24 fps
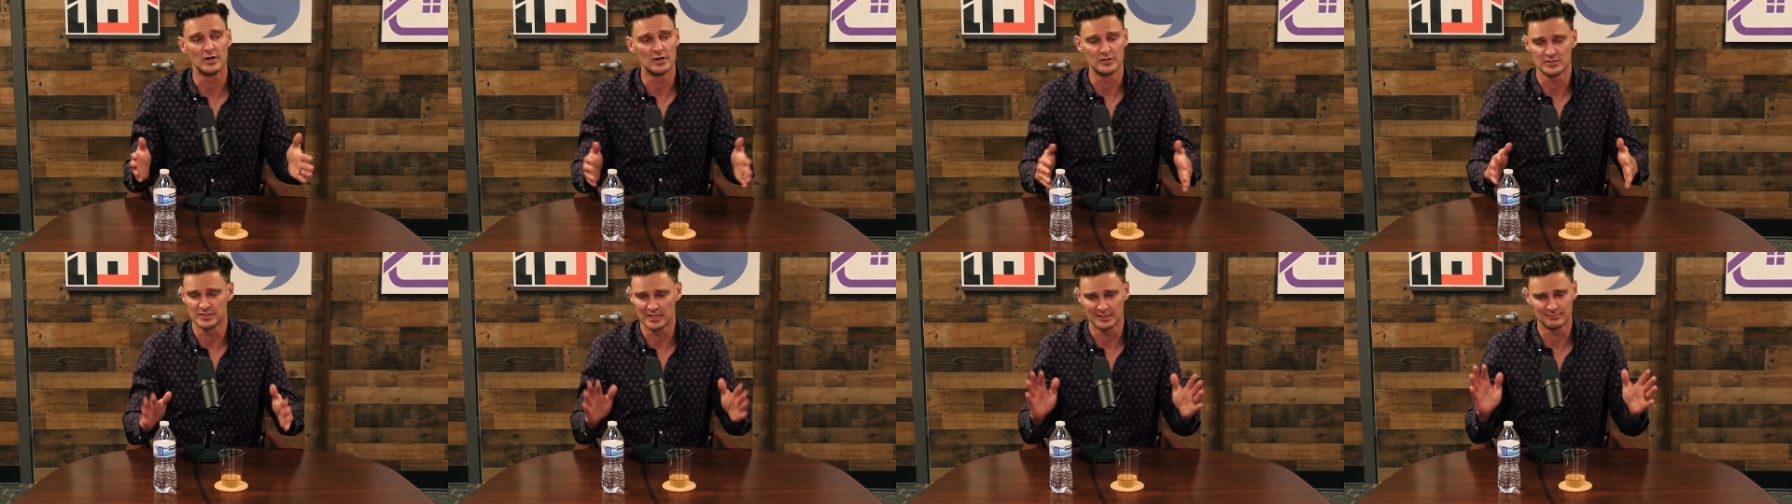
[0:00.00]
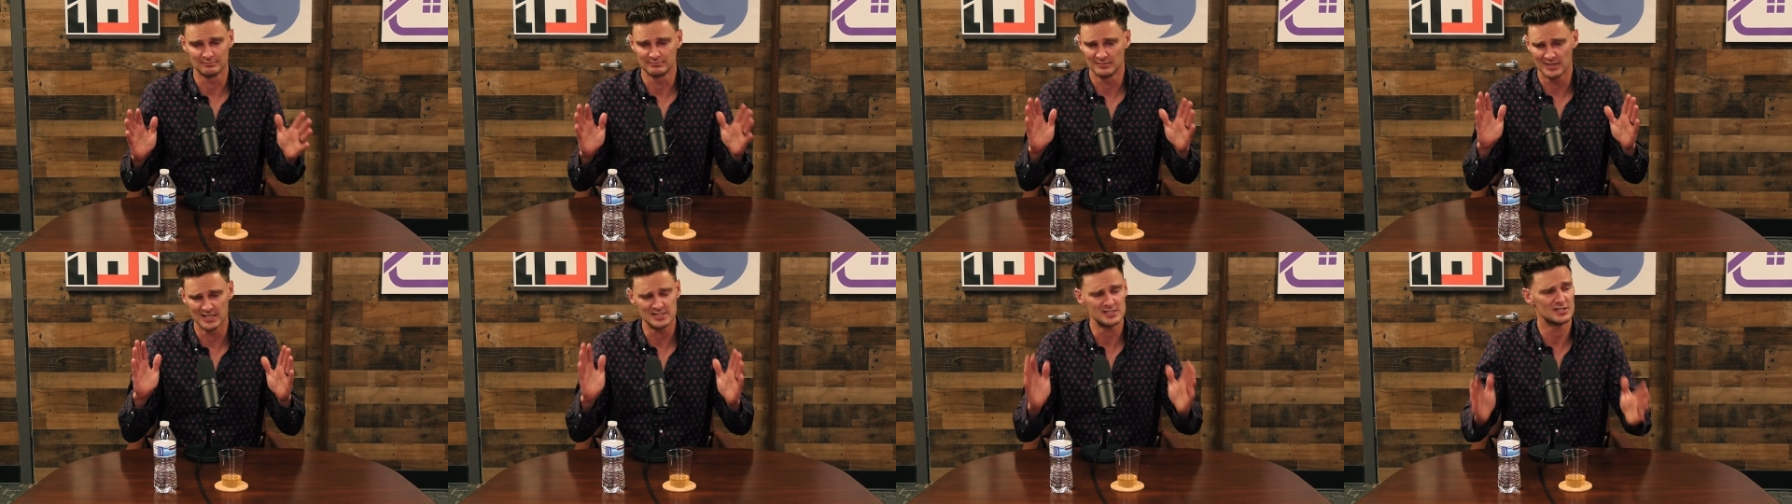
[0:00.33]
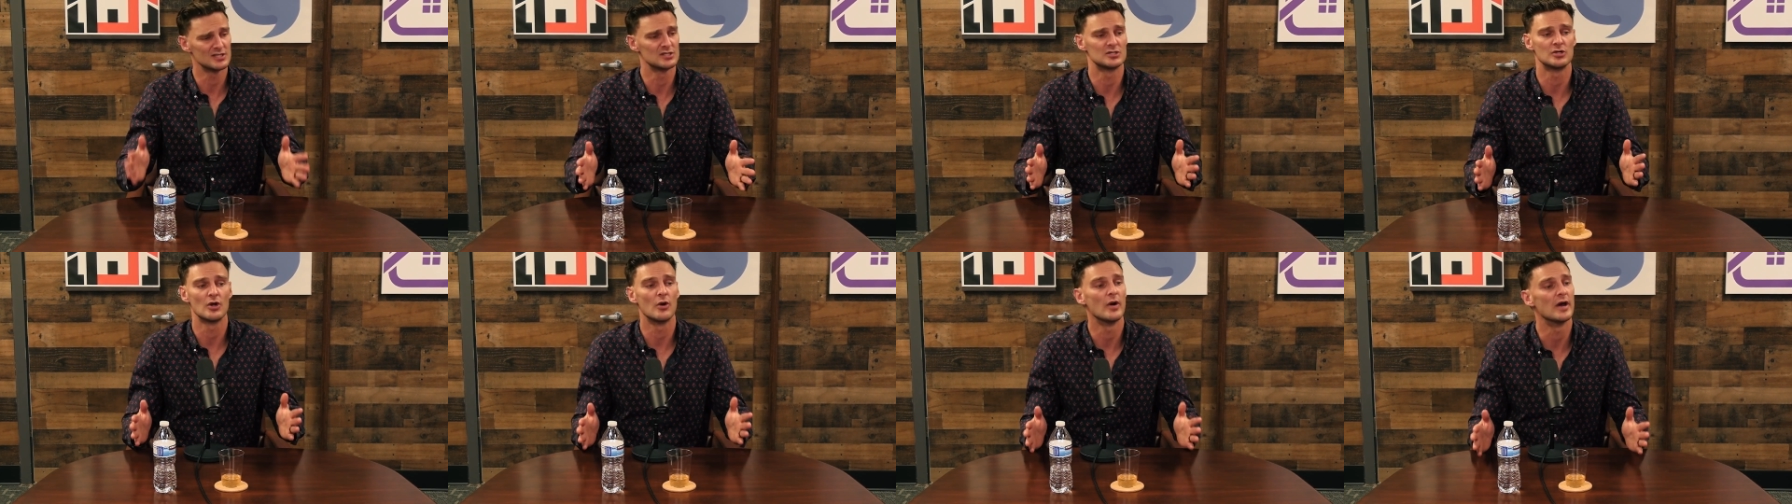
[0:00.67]
I was like, let's
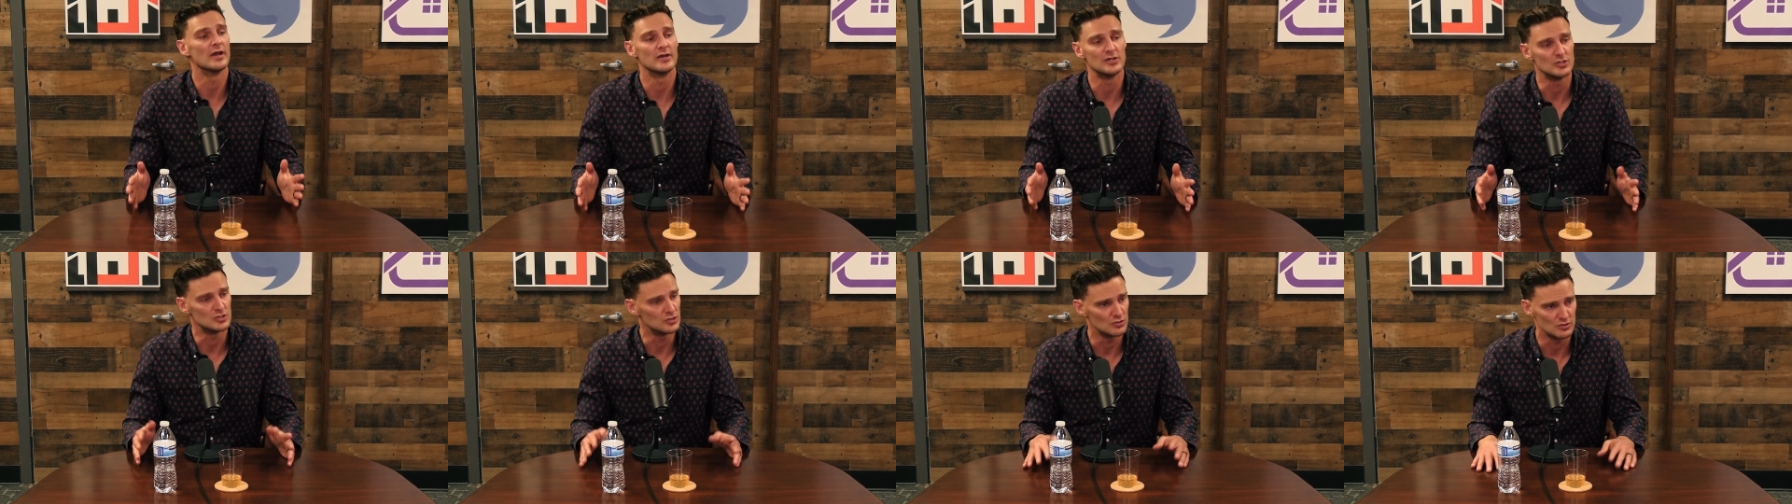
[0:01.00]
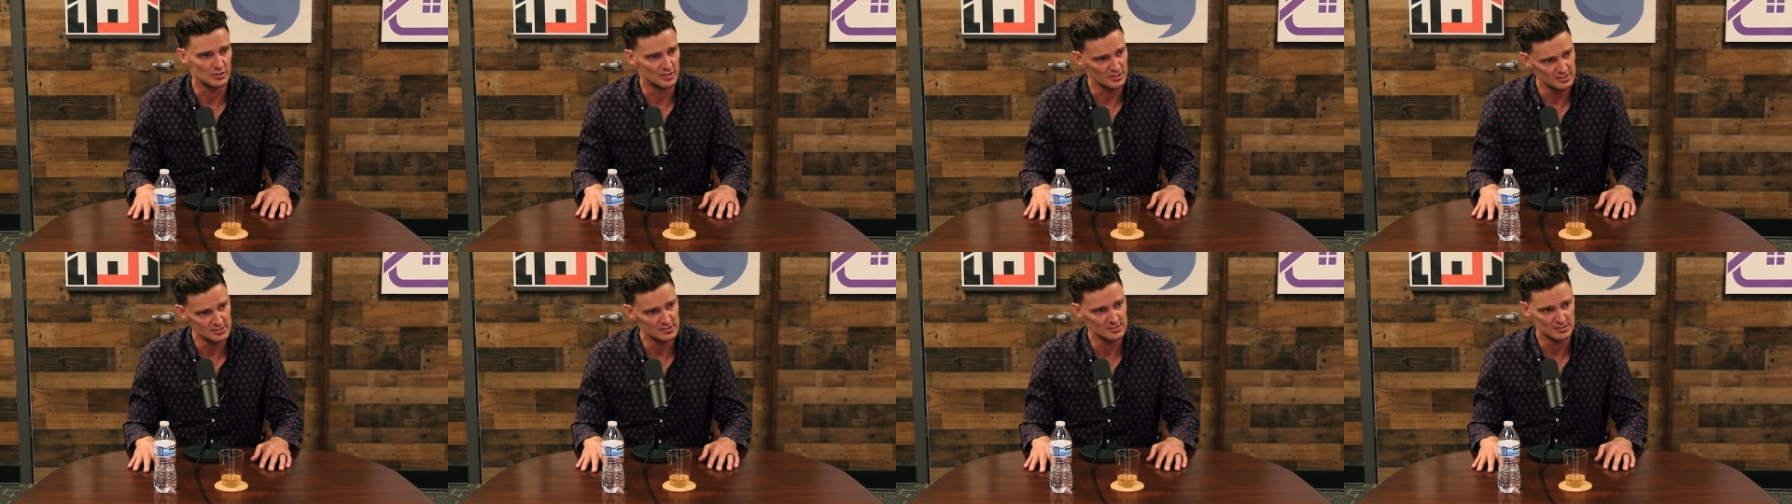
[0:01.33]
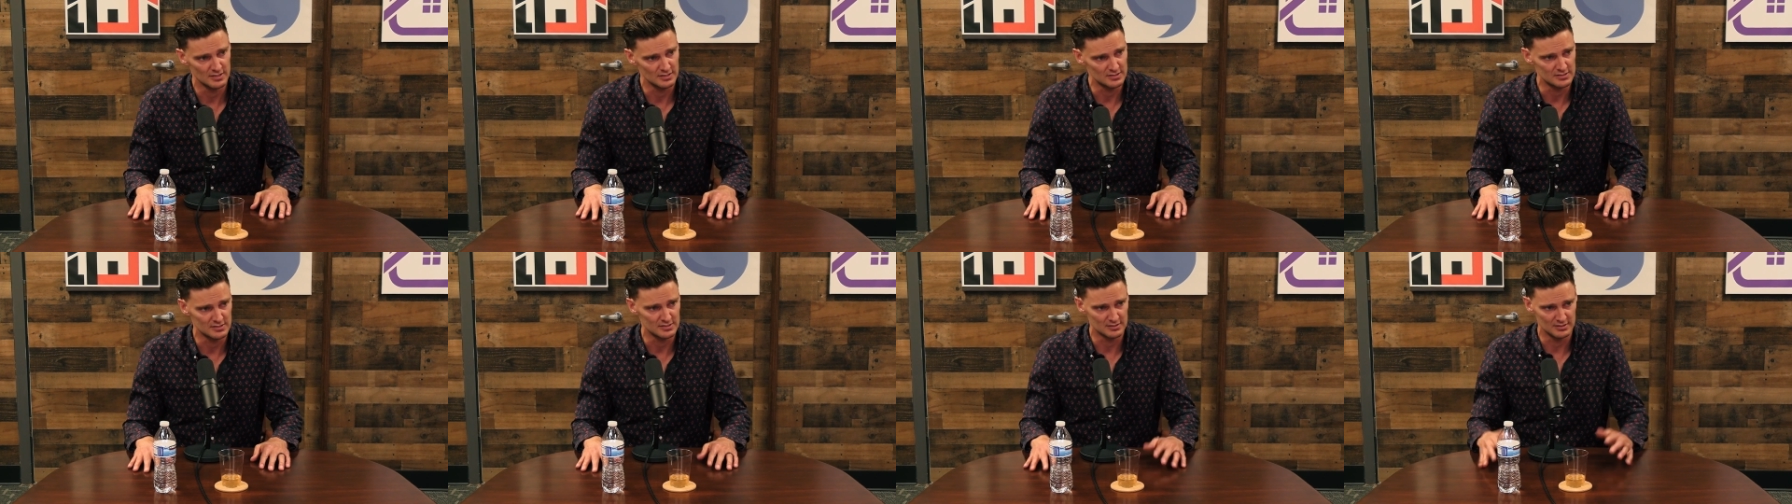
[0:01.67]
just go out and do this.
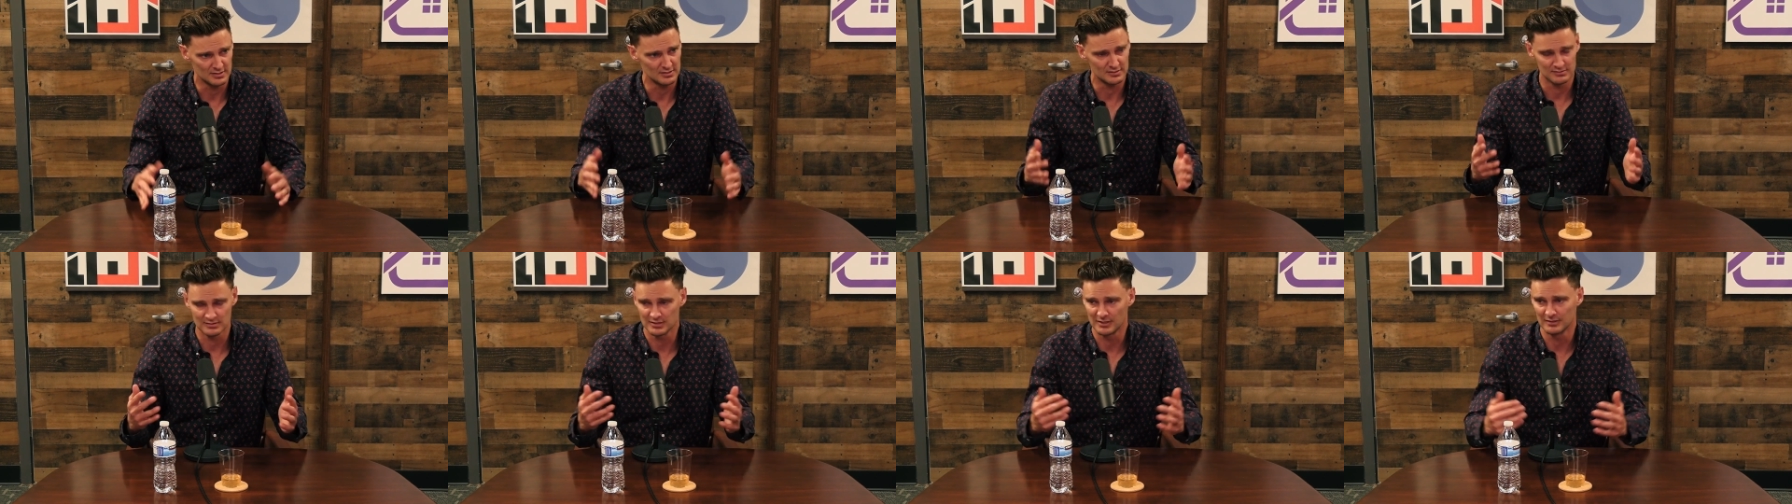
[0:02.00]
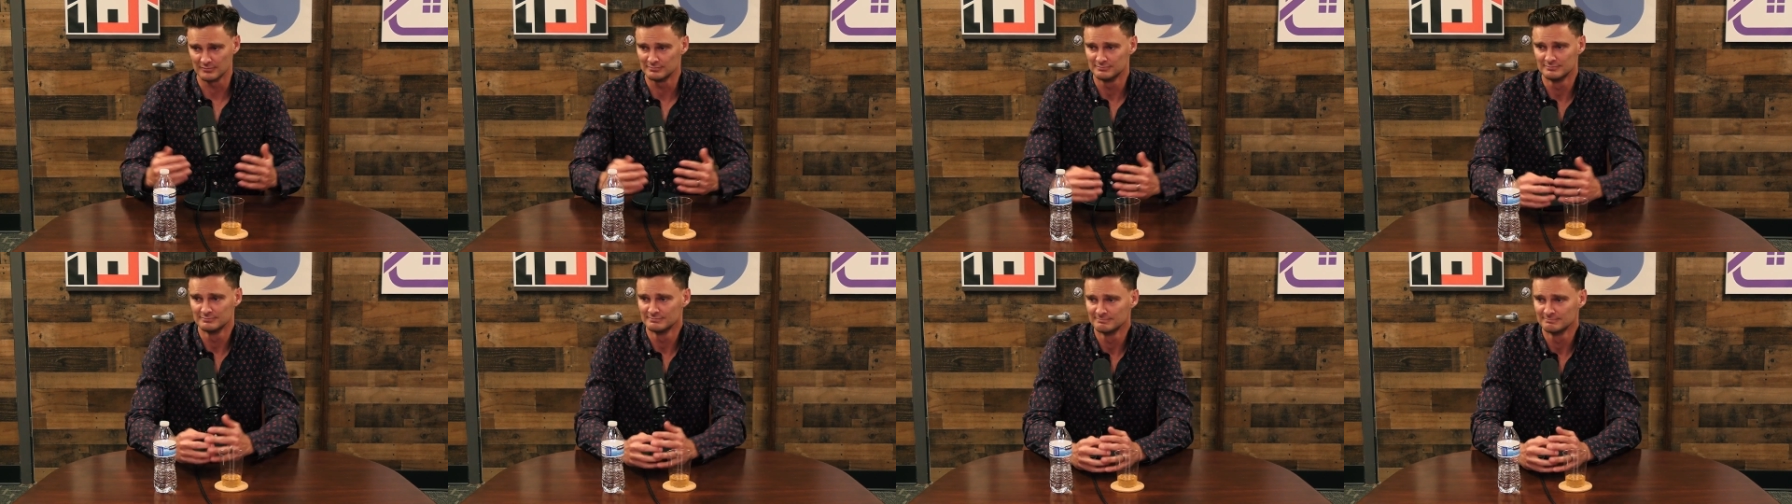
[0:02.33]
It's, you know,